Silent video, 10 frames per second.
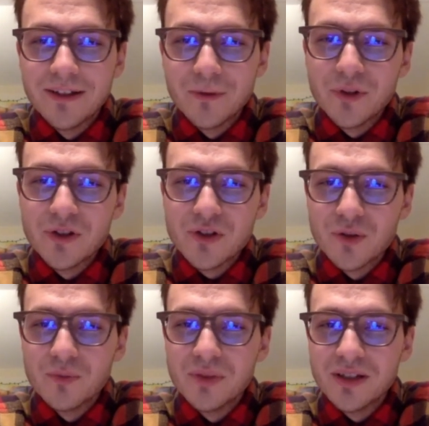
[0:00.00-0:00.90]
not
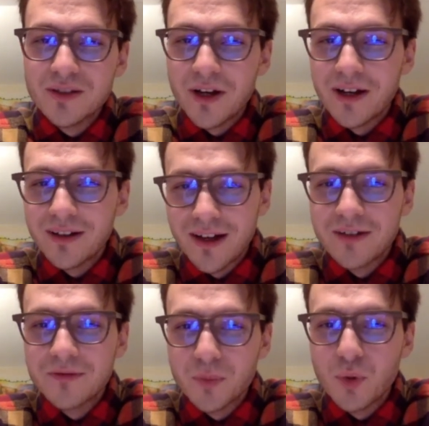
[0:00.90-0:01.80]
enough. It really
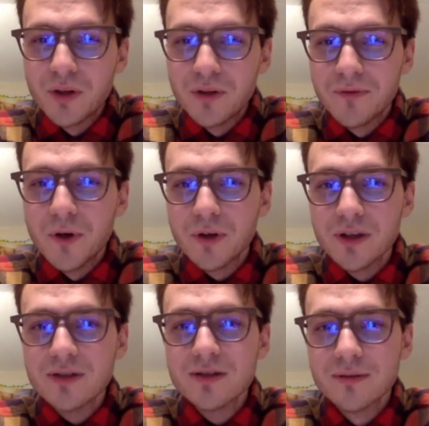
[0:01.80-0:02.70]
should be kind of
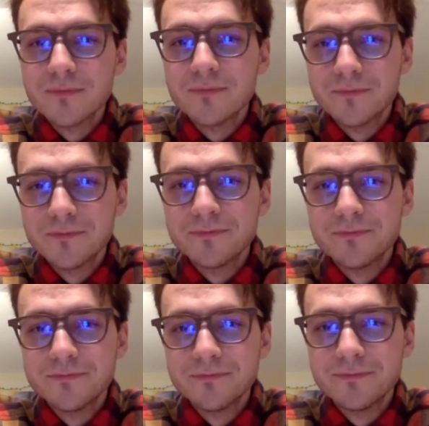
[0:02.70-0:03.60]
a point of
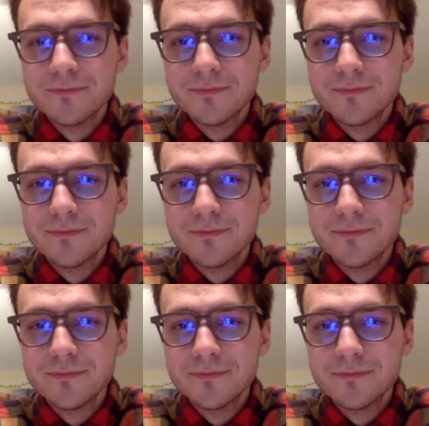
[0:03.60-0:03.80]
focus.